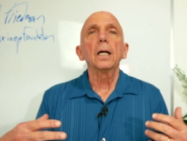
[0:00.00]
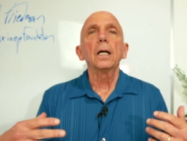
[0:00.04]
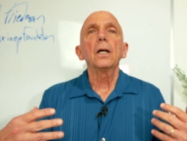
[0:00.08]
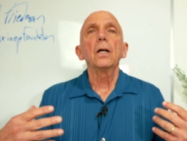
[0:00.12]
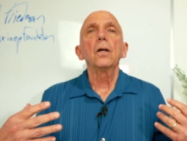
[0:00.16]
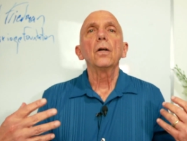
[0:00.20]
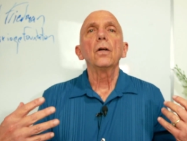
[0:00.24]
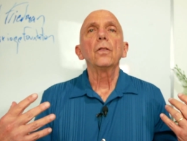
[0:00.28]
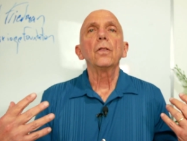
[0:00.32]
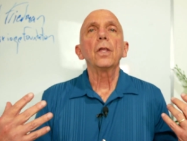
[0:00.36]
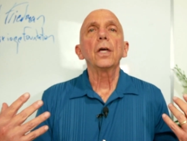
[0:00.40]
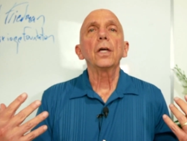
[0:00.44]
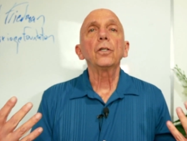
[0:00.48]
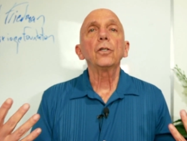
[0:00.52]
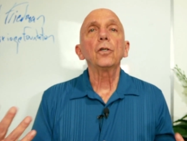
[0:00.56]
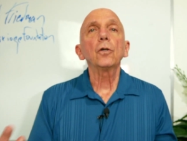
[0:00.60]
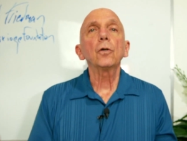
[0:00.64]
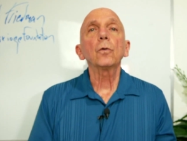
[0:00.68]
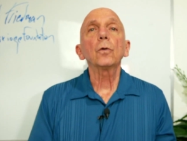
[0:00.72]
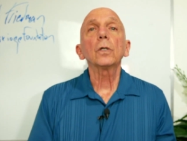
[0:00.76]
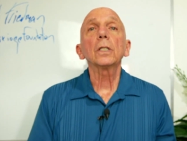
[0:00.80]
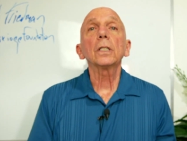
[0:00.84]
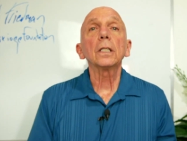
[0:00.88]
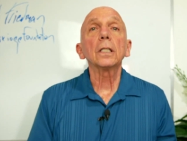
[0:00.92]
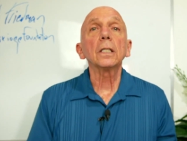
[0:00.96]
then you
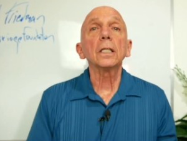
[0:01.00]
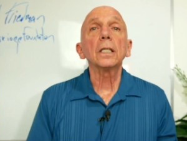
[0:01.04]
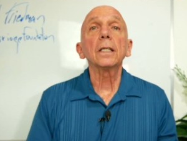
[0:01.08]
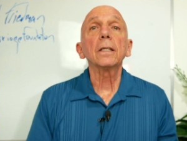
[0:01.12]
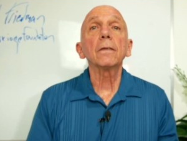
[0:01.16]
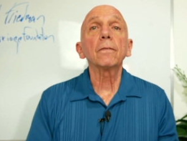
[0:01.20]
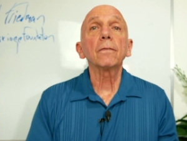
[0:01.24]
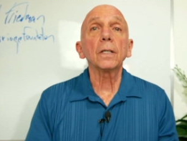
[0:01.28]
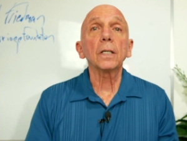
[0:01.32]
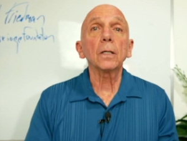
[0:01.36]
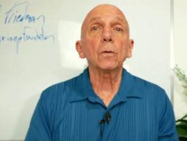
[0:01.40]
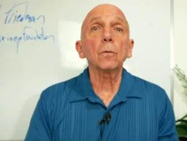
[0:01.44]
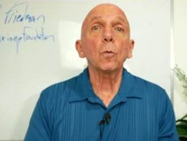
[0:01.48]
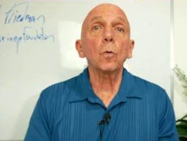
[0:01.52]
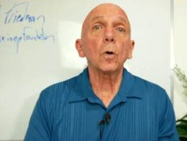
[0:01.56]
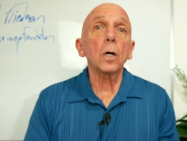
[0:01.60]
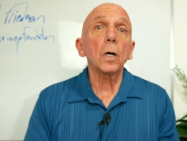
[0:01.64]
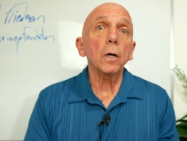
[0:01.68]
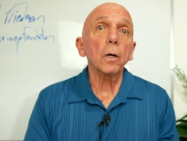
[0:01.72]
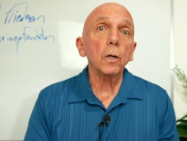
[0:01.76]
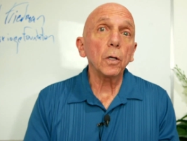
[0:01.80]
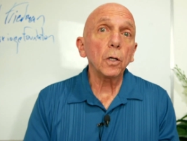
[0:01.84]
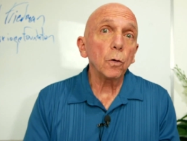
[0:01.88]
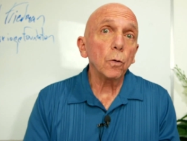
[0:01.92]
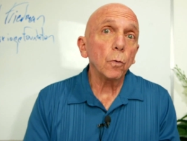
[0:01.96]
would live in what
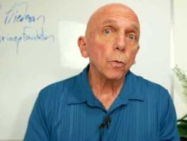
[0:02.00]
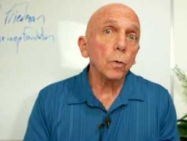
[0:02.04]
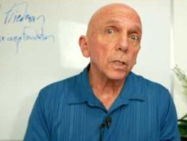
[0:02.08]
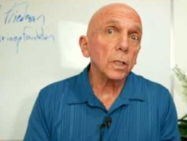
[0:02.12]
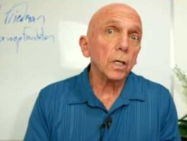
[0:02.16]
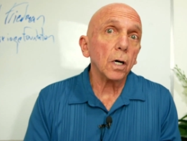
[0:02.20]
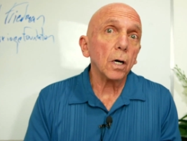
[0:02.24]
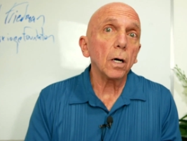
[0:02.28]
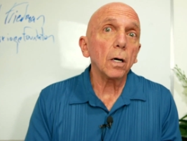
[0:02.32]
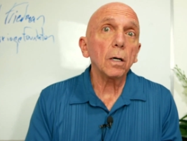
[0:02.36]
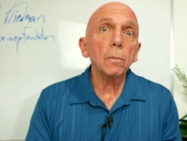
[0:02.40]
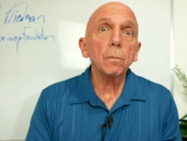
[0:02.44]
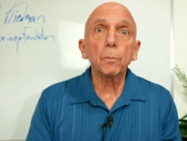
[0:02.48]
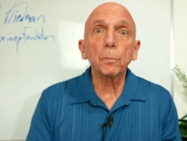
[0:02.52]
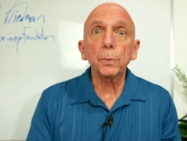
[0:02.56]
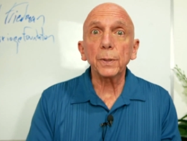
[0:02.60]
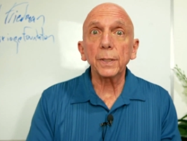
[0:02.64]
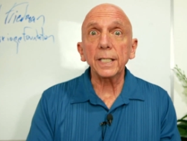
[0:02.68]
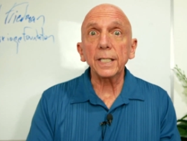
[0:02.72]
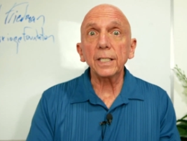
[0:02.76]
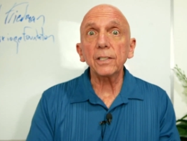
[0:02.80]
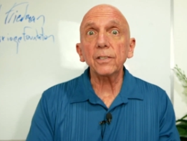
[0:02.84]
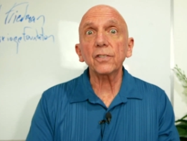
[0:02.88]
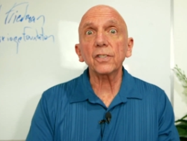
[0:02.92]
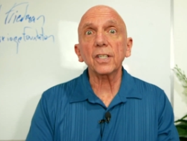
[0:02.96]
you would call
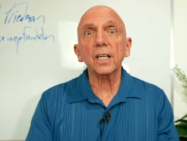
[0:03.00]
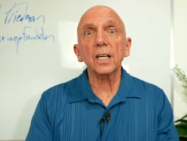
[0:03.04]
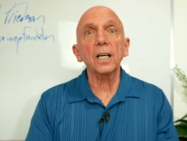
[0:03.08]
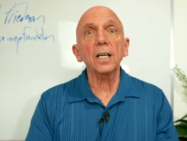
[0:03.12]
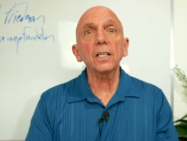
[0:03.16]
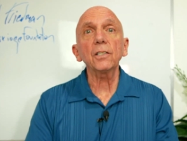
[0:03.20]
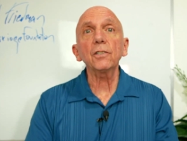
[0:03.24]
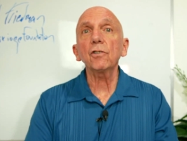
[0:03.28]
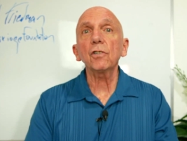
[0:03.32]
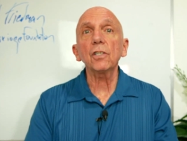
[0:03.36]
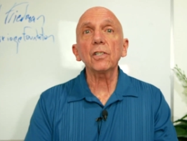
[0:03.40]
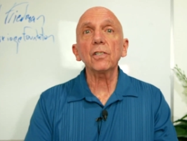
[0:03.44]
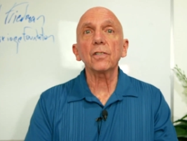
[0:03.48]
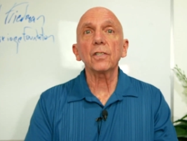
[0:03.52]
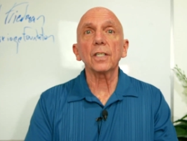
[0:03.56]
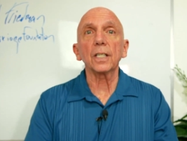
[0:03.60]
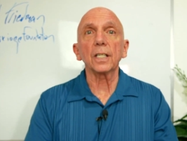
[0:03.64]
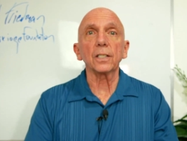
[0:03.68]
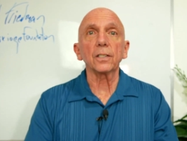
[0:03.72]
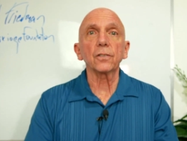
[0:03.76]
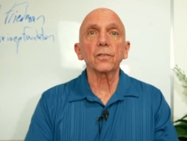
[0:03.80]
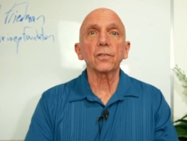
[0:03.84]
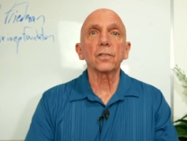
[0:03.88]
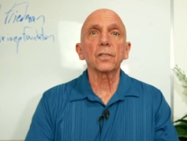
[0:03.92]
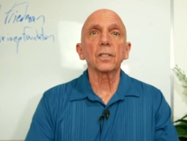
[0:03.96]
bliss
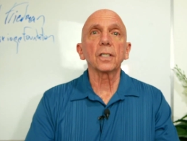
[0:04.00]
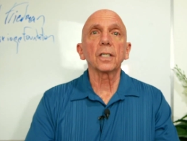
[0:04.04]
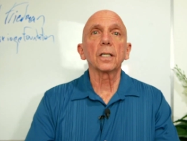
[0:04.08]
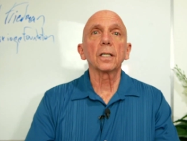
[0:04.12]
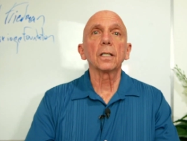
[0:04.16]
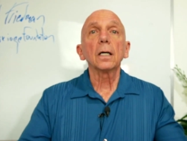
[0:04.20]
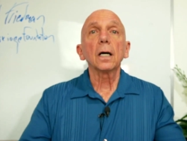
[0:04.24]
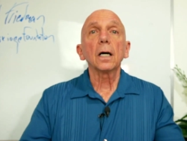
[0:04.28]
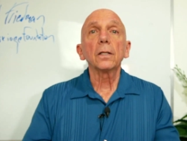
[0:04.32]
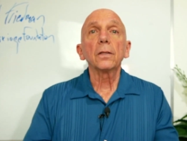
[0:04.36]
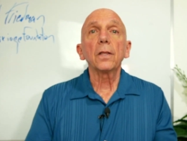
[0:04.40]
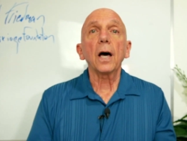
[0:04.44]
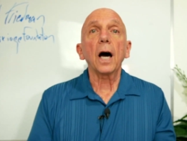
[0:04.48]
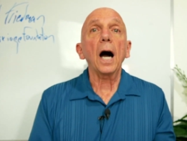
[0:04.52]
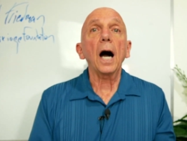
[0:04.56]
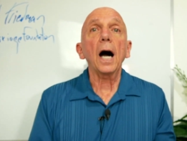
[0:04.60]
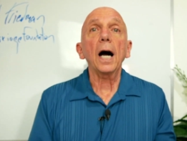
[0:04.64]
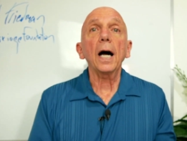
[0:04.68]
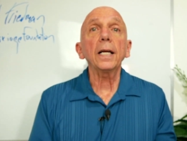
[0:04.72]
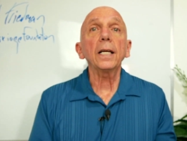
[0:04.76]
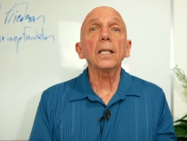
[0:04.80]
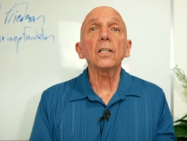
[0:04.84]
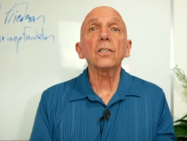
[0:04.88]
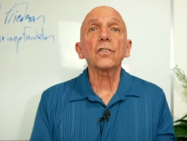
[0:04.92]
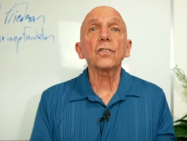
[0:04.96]
consciousness the
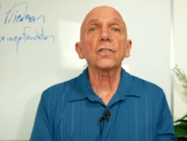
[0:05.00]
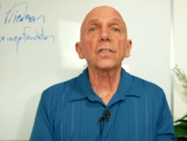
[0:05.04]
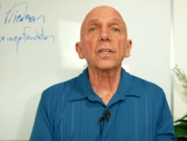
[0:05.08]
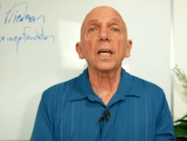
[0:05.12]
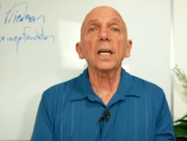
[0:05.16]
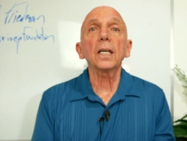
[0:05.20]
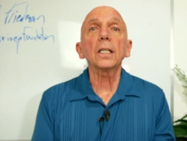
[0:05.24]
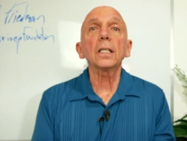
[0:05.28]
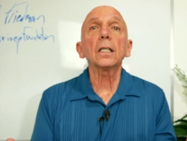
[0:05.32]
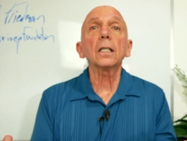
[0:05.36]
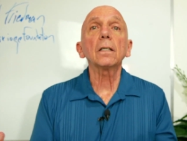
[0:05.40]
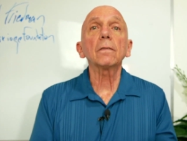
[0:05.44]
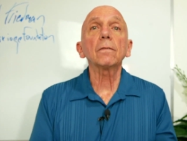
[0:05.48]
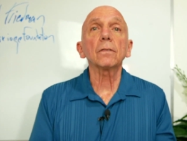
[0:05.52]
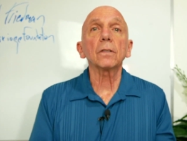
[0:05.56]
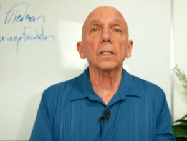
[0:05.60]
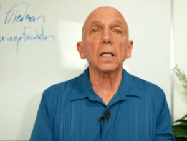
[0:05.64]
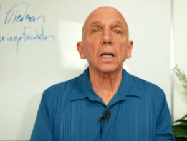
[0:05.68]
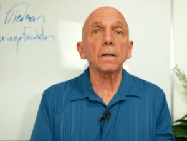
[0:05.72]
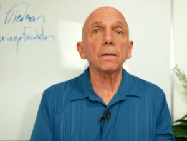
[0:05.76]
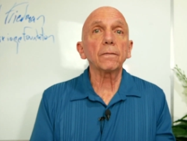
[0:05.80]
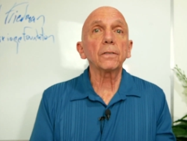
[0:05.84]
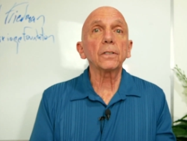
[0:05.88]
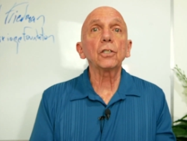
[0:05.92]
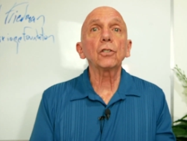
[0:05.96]
highest state of love
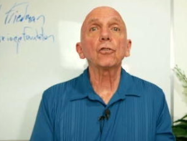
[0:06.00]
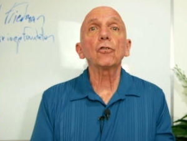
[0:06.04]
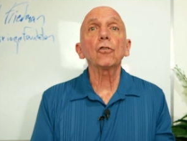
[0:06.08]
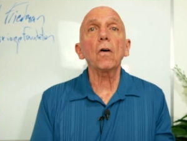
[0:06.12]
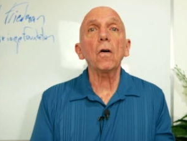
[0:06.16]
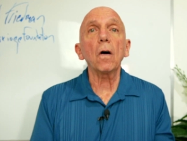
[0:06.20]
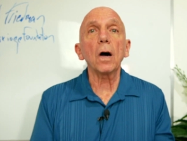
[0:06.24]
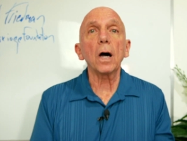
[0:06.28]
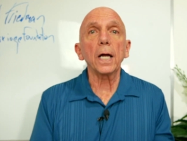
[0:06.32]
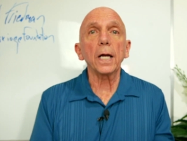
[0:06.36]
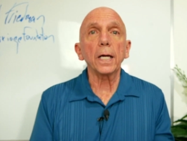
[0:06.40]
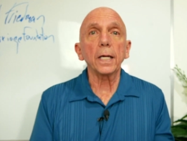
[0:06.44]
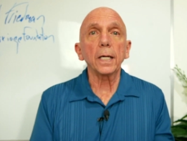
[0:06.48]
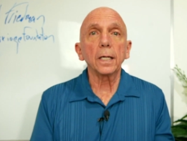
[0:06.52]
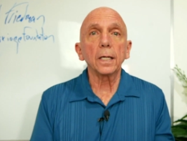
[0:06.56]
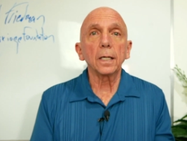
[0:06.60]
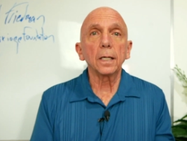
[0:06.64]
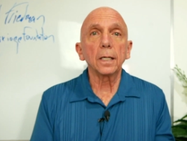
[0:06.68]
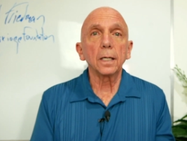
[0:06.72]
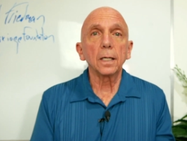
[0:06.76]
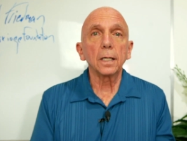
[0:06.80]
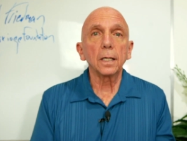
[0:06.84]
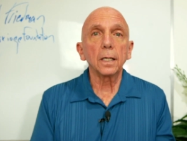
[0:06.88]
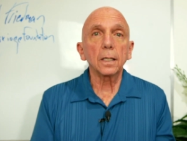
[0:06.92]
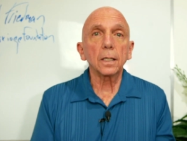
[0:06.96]
and joy,
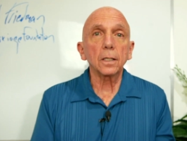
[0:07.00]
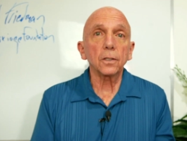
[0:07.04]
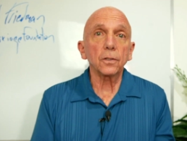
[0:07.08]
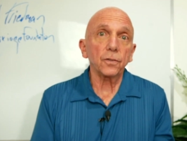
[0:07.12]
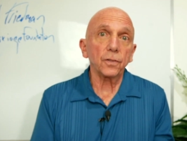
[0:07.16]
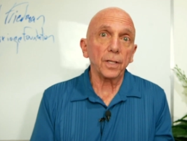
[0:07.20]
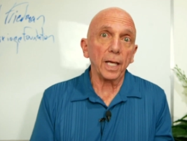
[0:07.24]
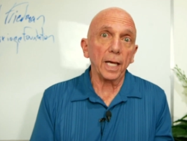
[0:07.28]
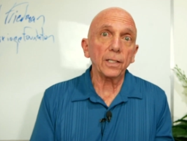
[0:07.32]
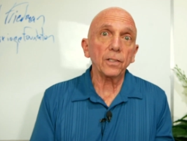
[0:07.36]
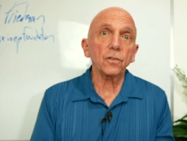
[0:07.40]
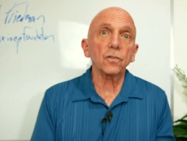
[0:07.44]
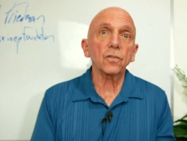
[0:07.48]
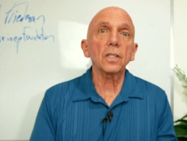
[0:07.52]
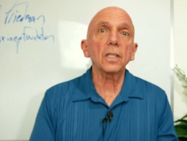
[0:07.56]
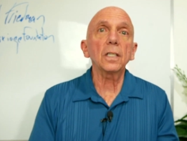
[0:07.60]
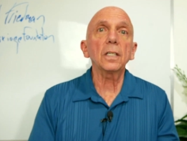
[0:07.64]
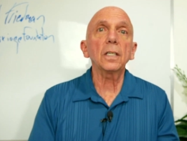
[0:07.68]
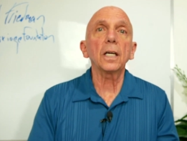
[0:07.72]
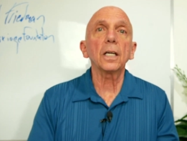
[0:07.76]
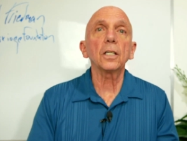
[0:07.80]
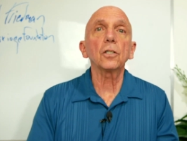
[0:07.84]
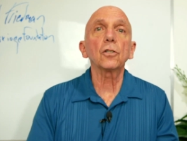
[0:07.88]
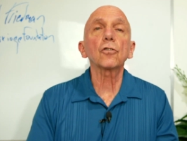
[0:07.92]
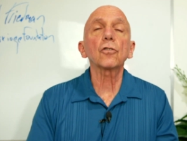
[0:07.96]
because that's the
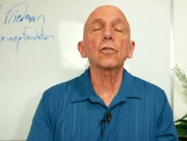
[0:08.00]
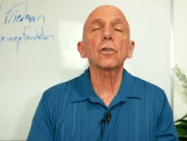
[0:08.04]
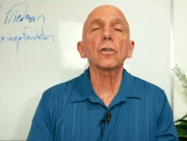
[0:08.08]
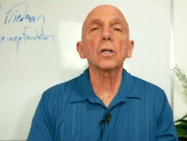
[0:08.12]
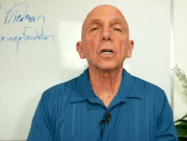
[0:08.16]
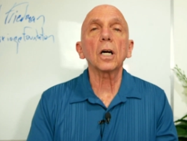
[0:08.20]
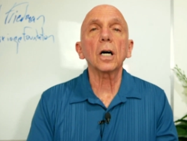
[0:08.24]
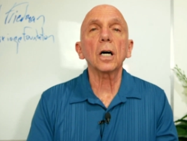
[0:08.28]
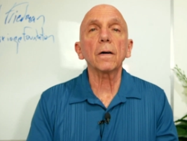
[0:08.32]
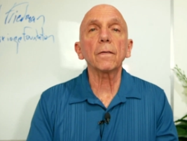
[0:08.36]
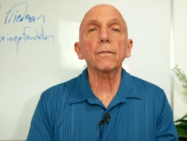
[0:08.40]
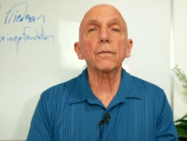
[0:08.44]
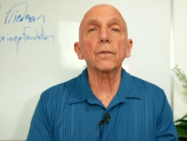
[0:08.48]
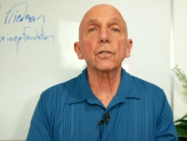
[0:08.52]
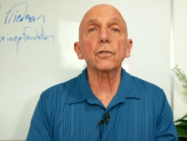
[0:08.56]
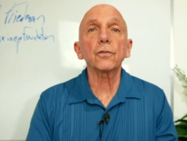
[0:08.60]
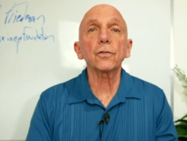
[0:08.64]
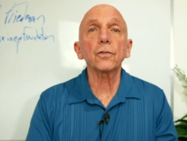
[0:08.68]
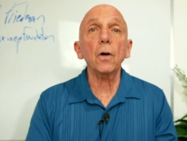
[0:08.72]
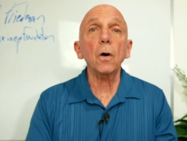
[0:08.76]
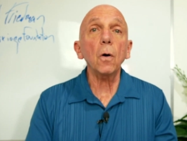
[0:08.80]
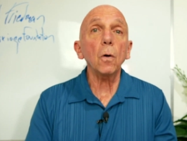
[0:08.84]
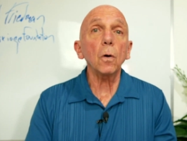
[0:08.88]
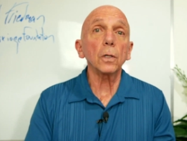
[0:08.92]
nature of the soul.